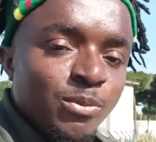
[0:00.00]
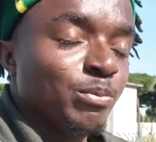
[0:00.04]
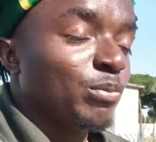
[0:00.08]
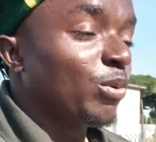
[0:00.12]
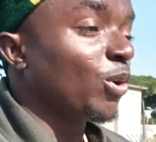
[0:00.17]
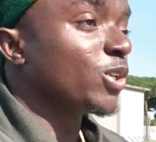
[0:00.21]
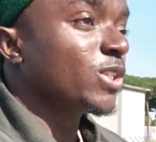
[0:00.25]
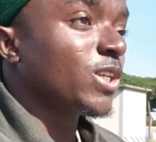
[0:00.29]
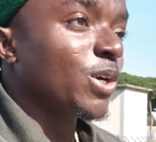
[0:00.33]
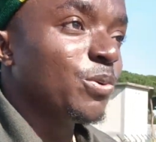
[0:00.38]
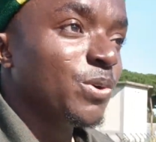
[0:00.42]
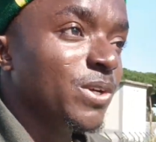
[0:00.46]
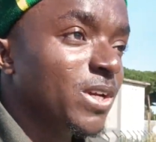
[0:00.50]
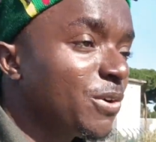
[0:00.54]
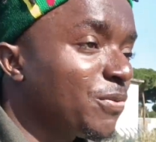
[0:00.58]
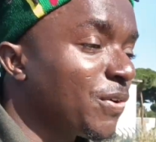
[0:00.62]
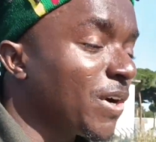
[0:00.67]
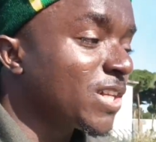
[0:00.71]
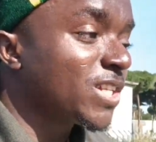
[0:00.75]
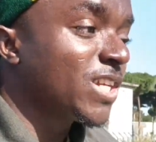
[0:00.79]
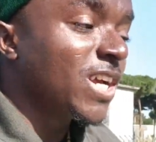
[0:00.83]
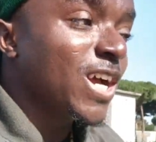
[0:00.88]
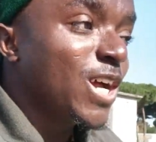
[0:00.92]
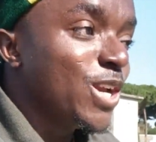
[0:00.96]
But they will
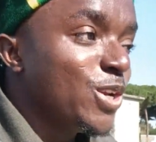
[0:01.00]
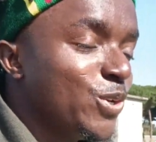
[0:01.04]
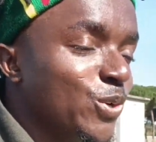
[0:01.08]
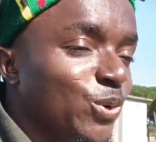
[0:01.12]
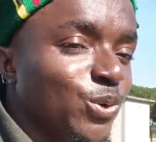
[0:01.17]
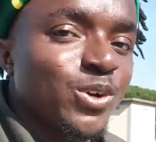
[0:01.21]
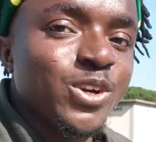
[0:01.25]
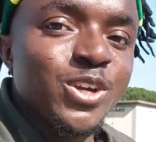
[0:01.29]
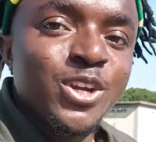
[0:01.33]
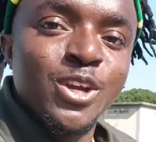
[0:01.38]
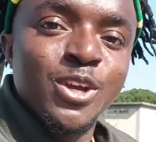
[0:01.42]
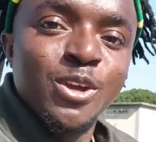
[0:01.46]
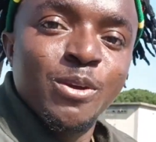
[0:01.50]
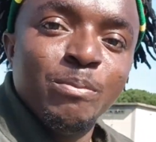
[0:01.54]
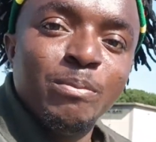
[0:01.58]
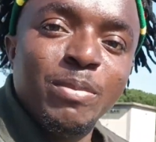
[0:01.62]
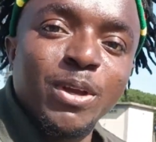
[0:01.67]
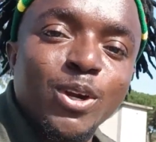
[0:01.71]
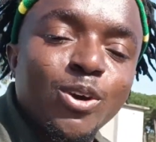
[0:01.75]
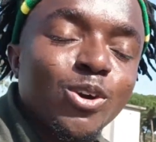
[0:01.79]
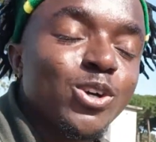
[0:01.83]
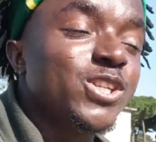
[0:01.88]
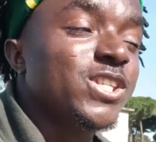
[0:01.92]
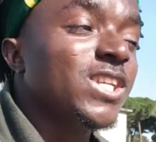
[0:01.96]
never tell you
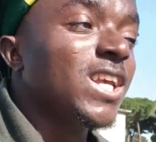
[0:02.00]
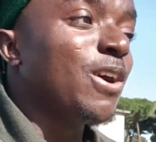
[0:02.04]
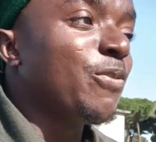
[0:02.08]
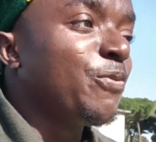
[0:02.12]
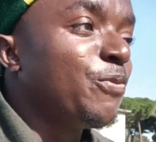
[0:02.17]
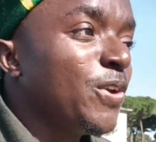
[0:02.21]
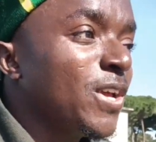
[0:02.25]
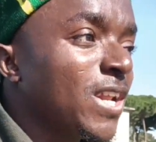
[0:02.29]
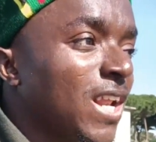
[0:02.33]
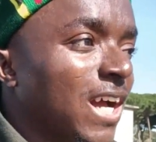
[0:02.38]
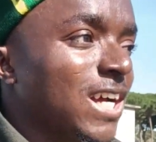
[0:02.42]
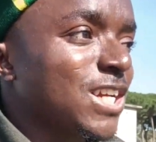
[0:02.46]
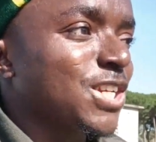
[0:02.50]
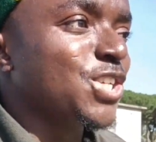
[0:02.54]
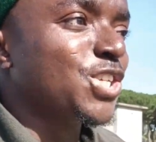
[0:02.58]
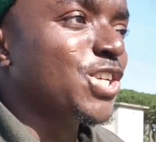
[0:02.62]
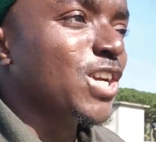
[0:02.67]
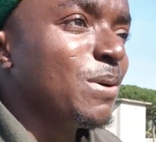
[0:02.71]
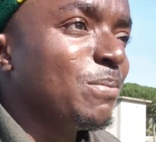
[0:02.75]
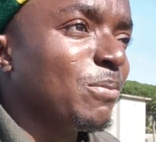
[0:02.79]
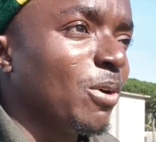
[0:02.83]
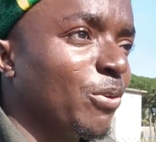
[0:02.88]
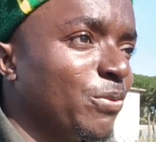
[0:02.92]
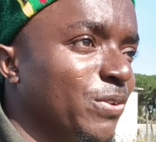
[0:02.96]
because they feel
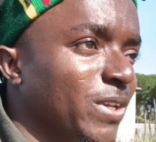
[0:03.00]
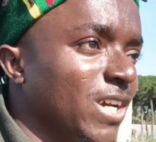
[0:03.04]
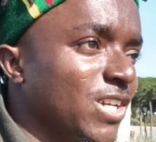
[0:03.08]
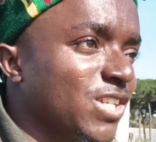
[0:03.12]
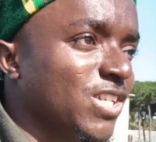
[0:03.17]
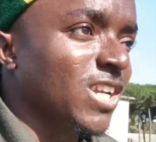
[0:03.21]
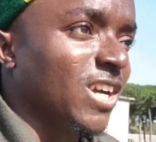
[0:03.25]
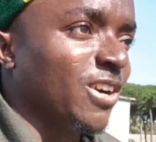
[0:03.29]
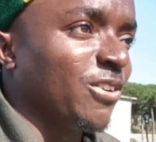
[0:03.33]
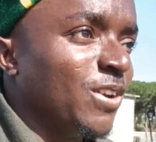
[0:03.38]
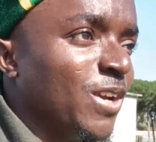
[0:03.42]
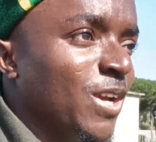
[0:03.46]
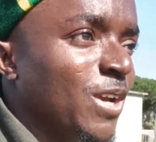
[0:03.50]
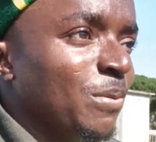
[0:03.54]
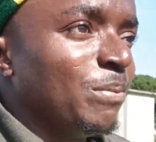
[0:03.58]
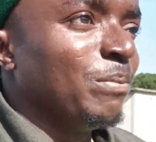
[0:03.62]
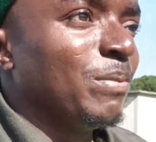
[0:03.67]
ashamed of themselves,